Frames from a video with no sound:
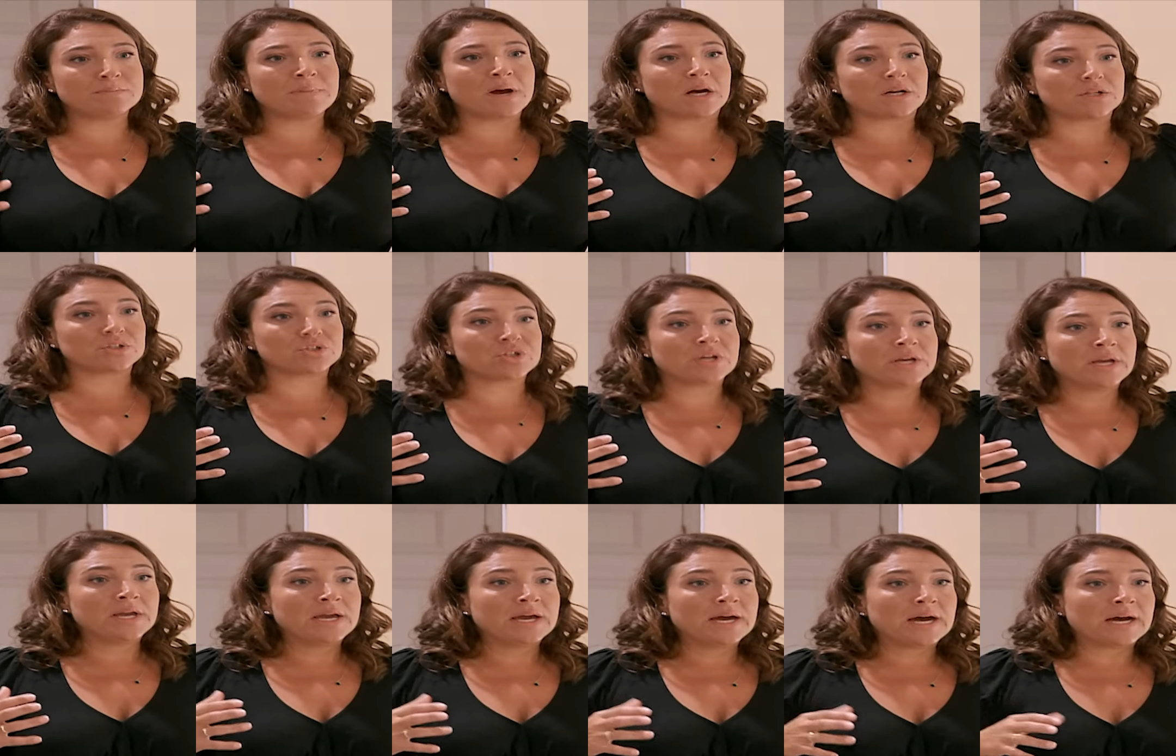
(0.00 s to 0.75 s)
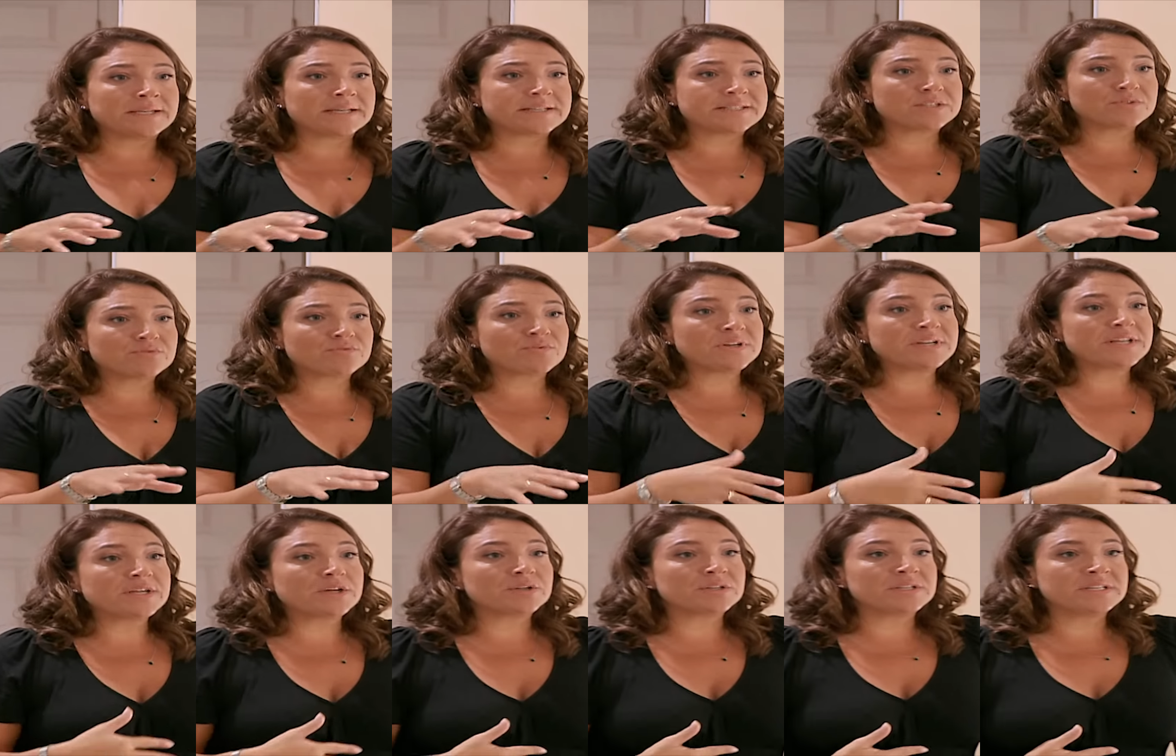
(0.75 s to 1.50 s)
right. much. And that's a
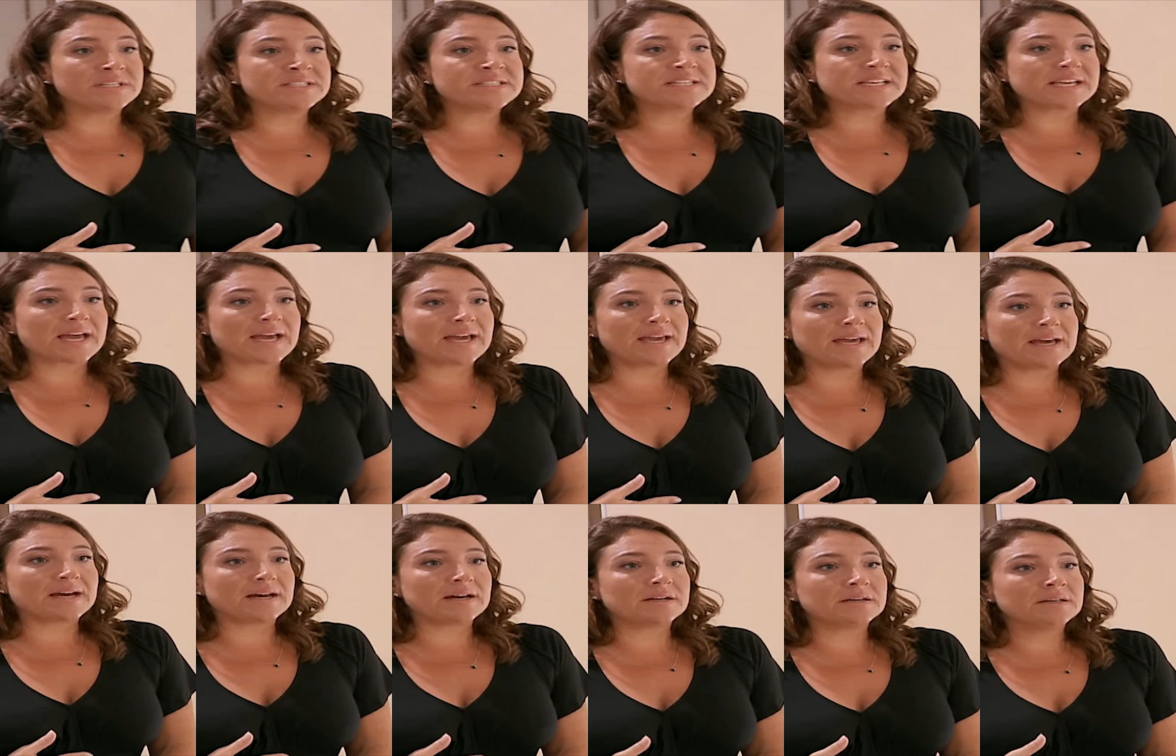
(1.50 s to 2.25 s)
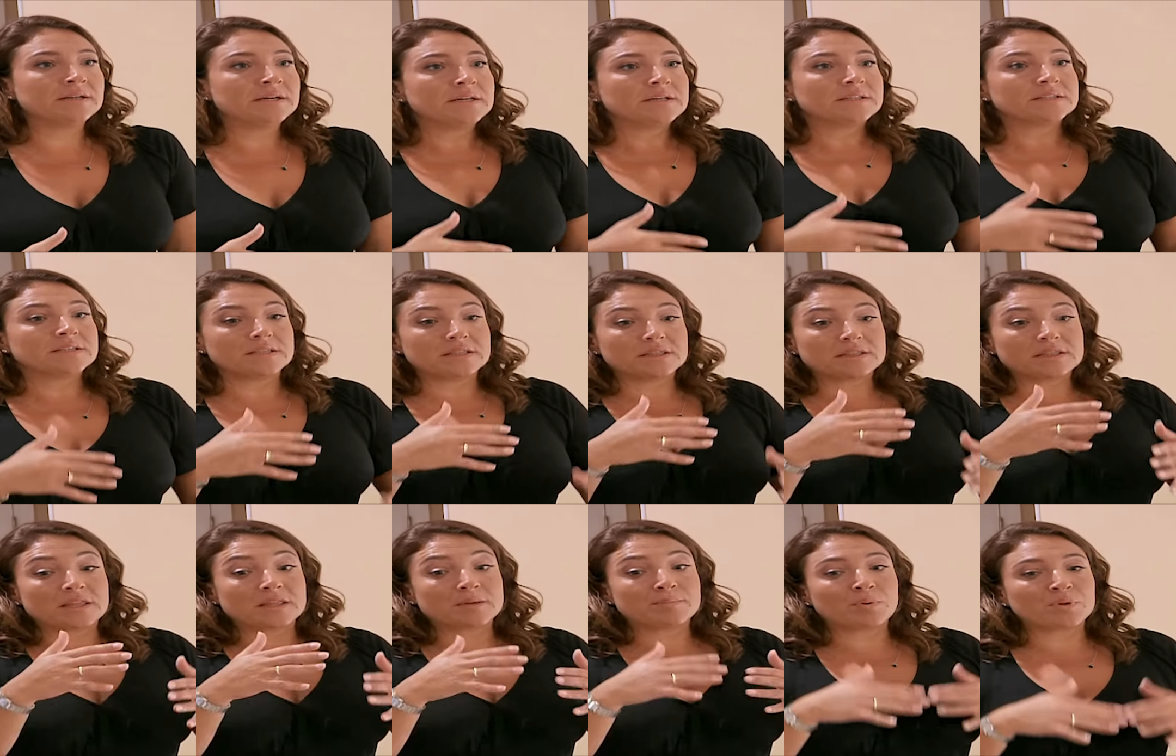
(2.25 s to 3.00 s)
really good indicator that,
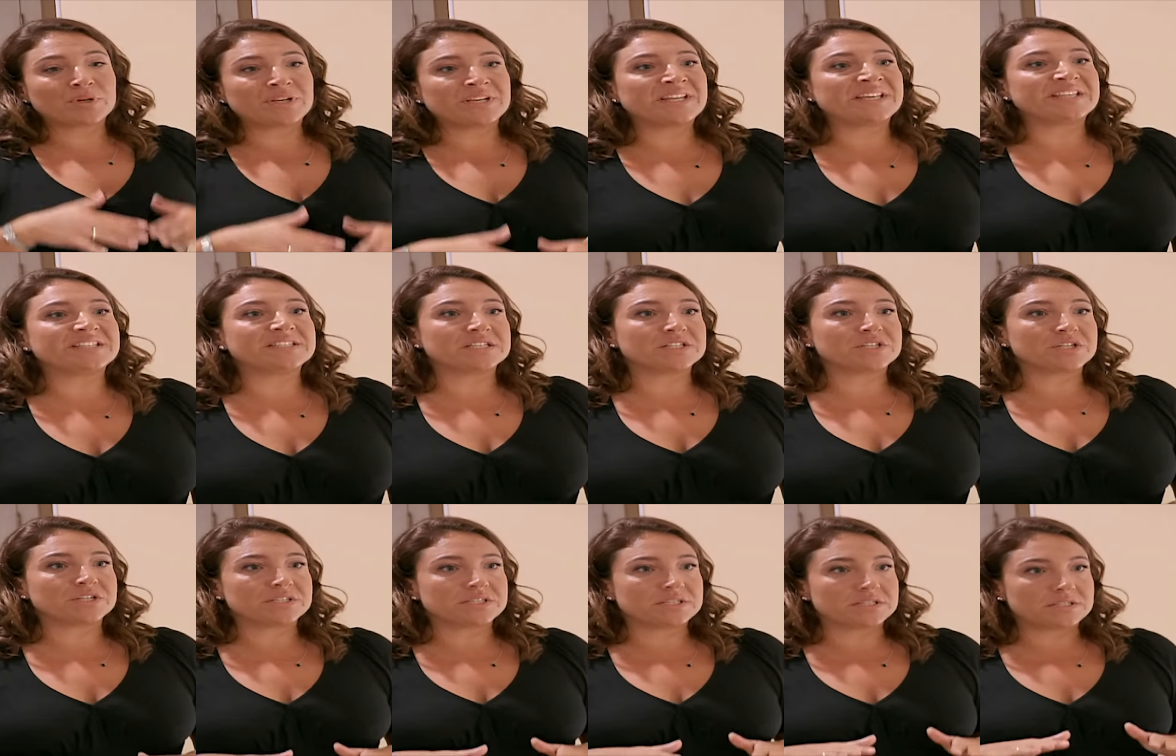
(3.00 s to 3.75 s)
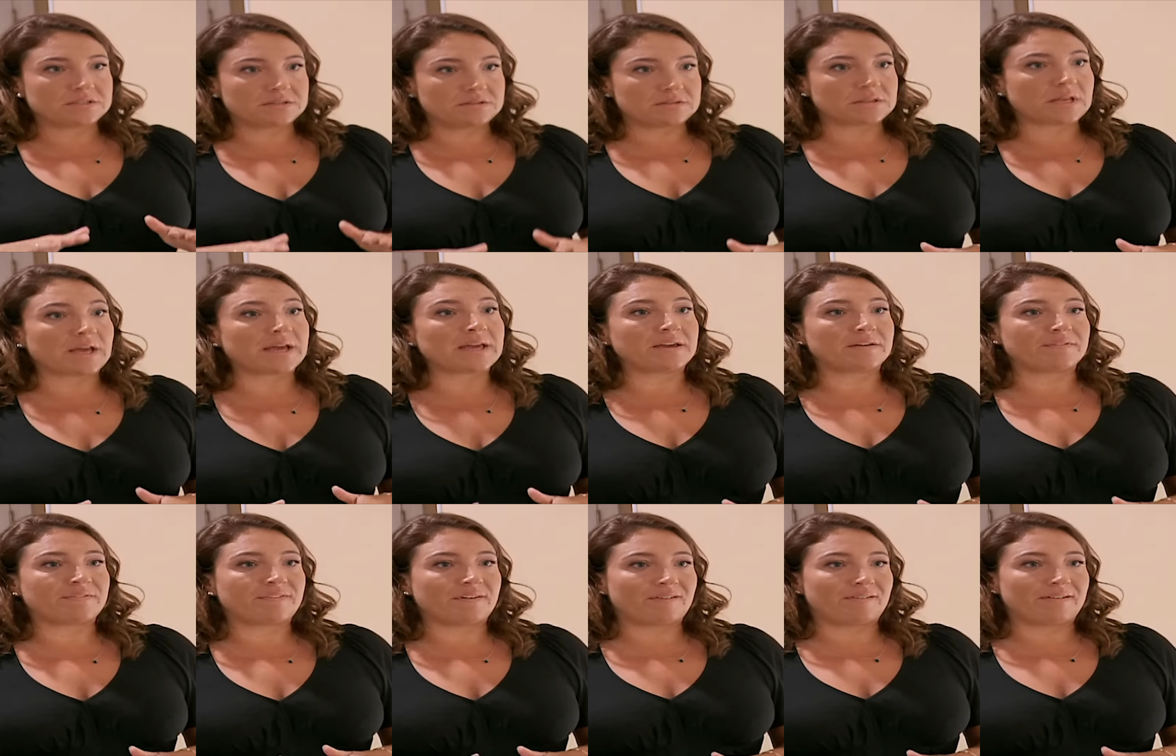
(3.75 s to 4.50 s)
that the body needs to just
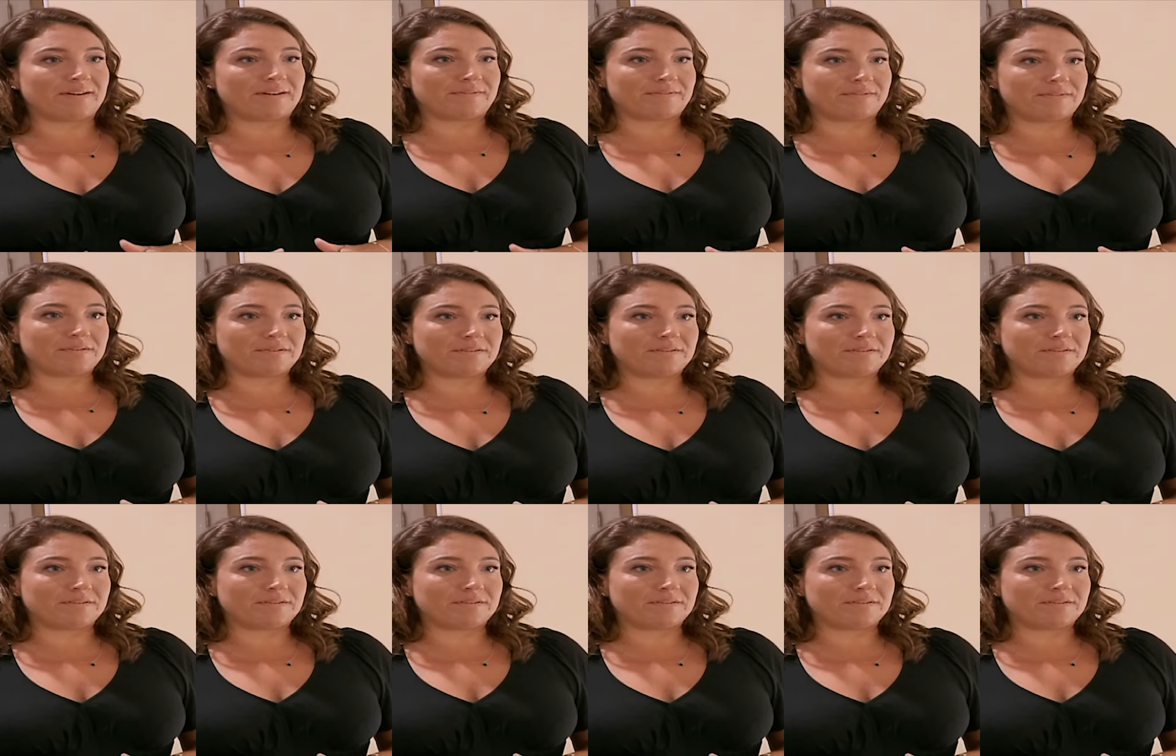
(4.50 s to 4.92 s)
take five.